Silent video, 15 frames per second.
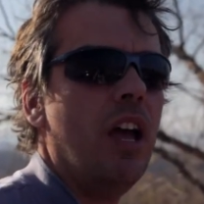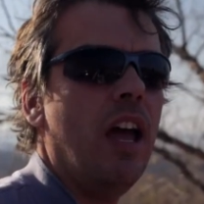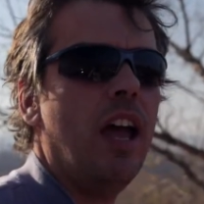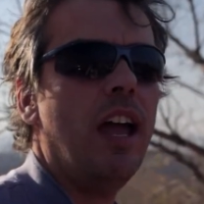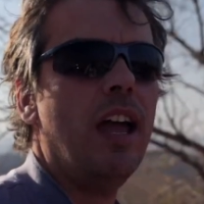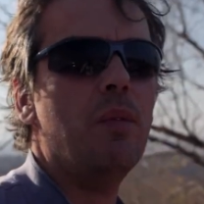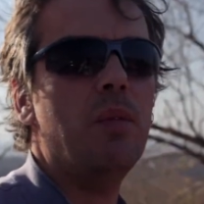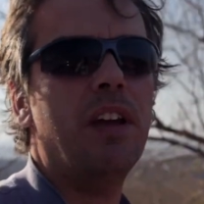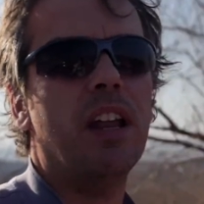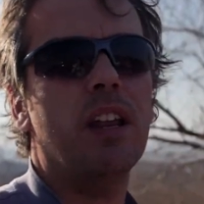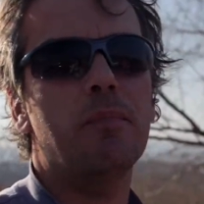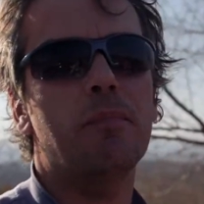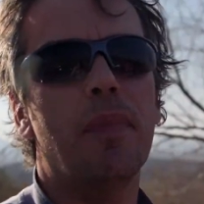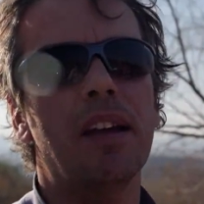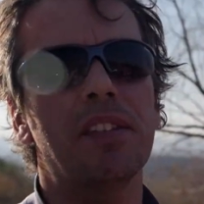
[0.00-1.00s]
And we had a
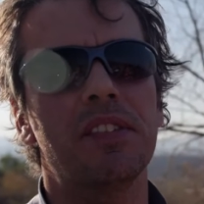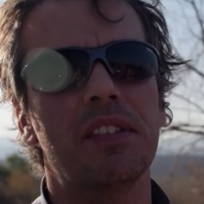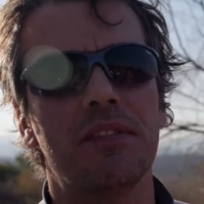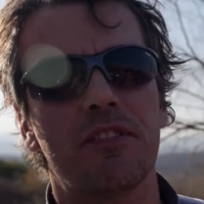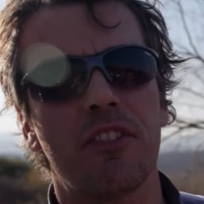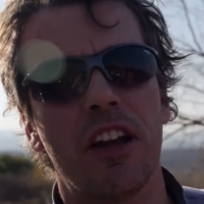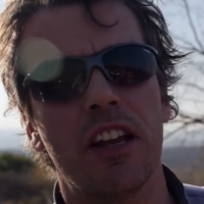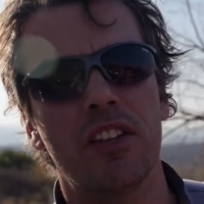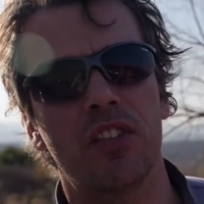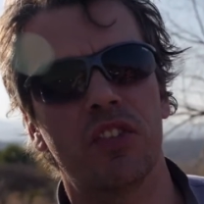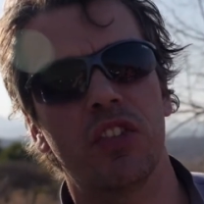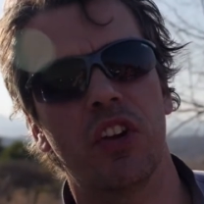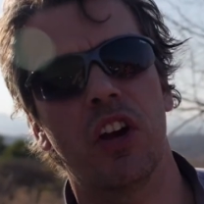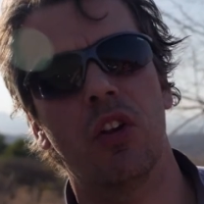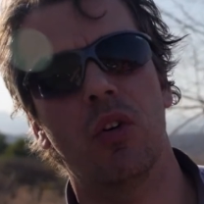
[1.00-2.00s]
massive, great
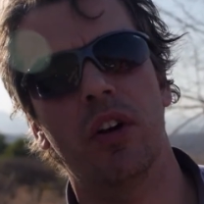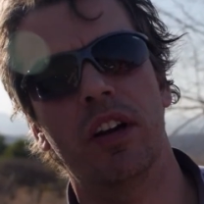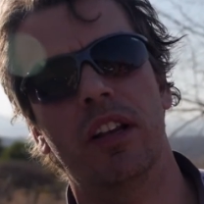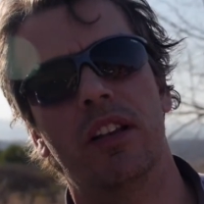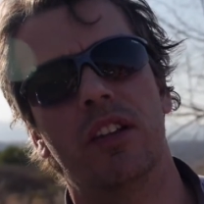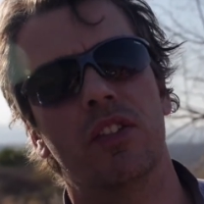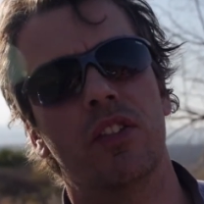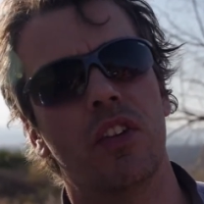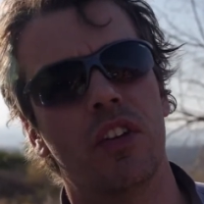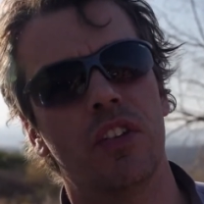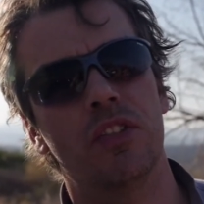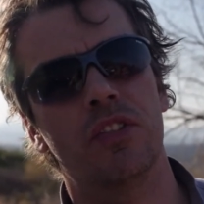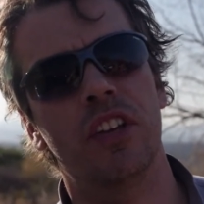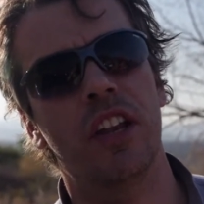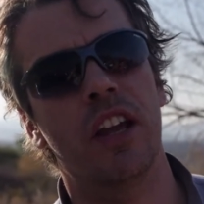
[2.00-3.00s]
sirloin
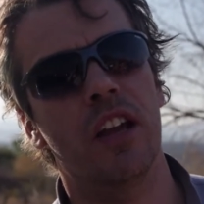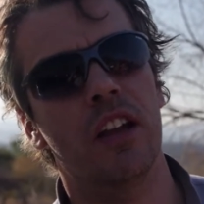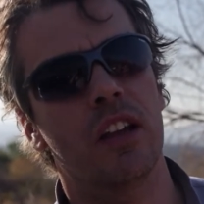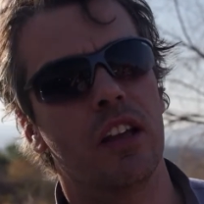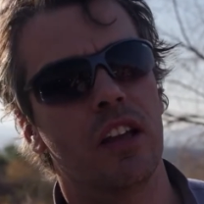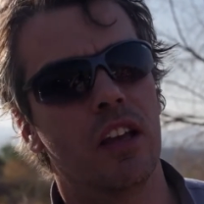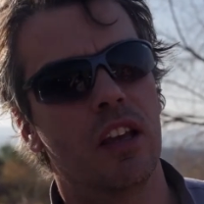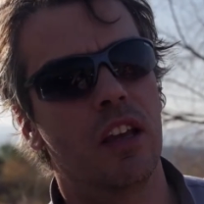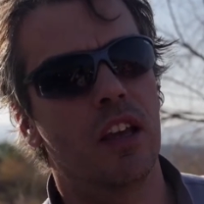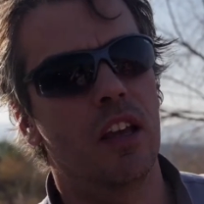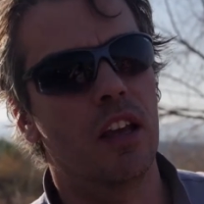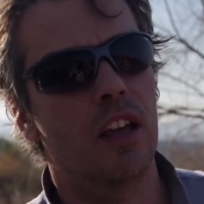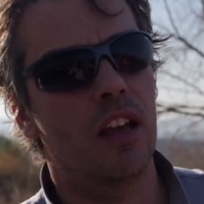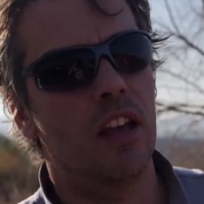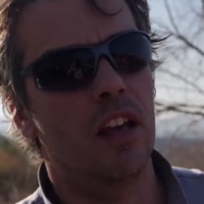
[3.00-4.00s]
dinner,
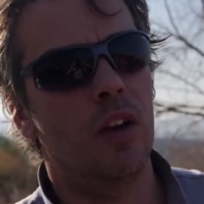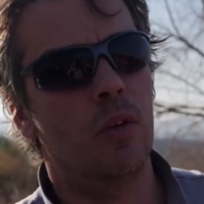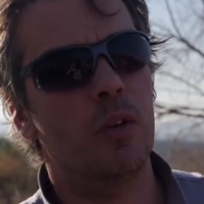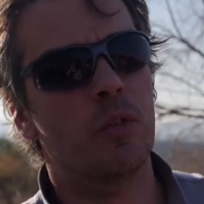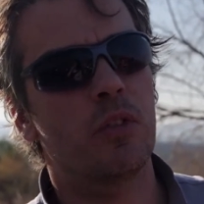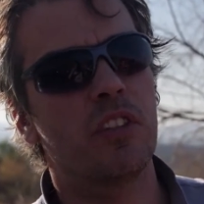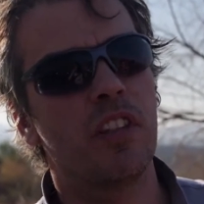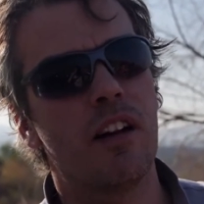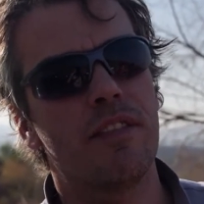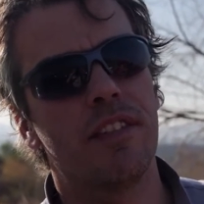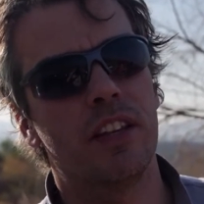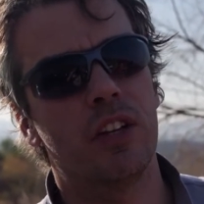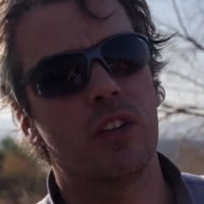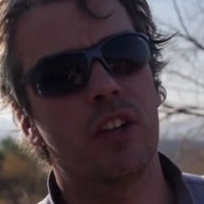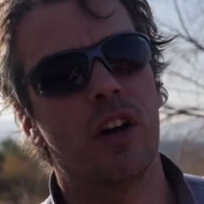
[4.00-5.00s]
which was
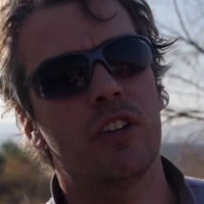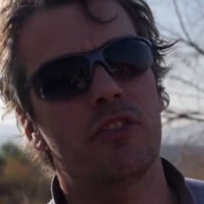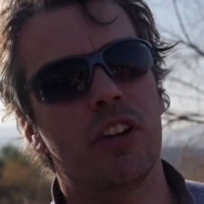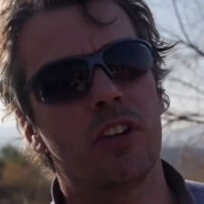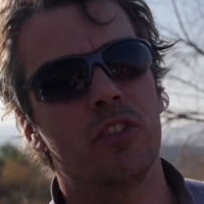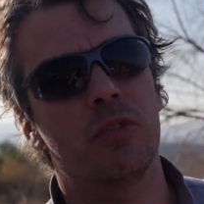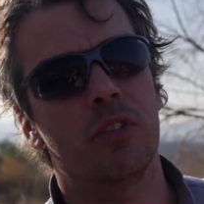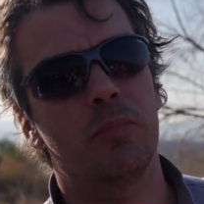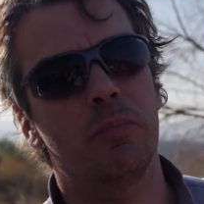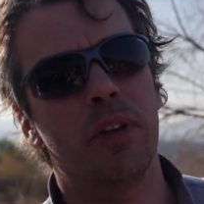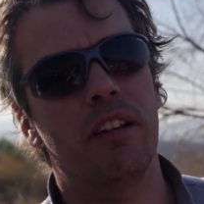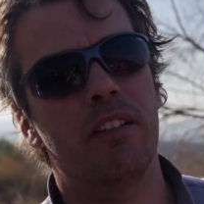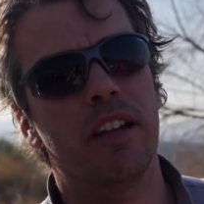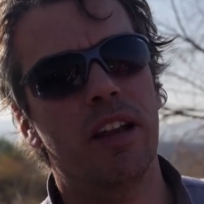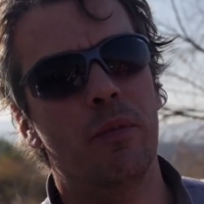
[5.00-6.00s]
lovely, although I drank too much
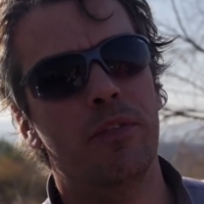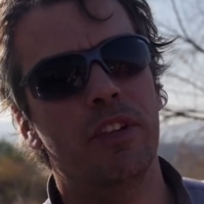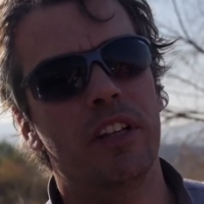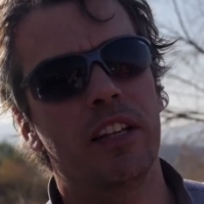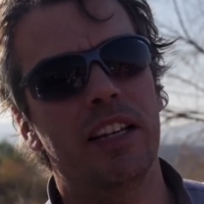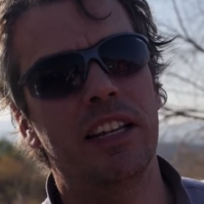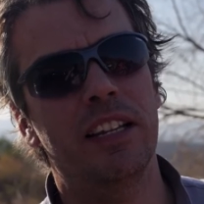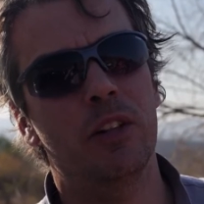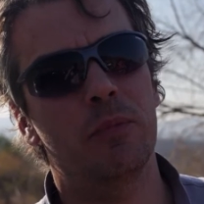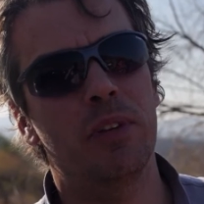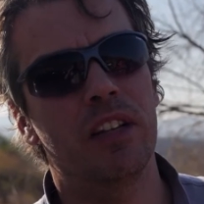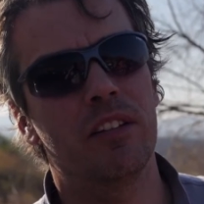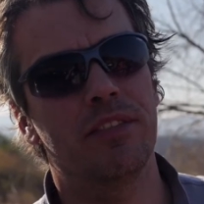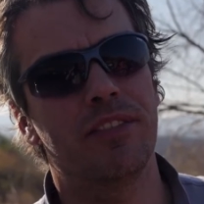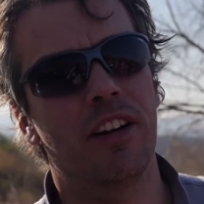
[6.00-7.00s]
beer and now I'm feeling a little
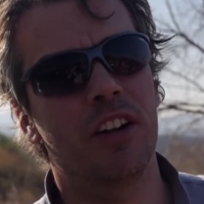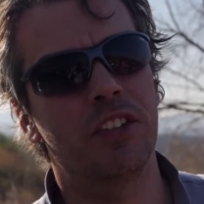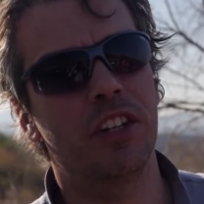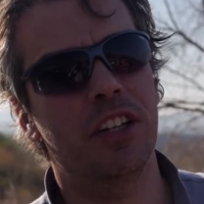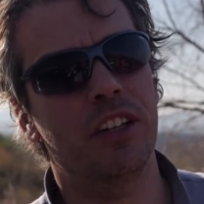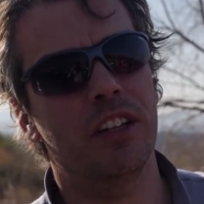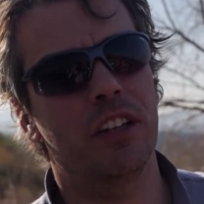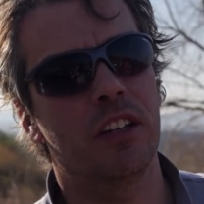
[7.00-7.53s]
bit lethargic.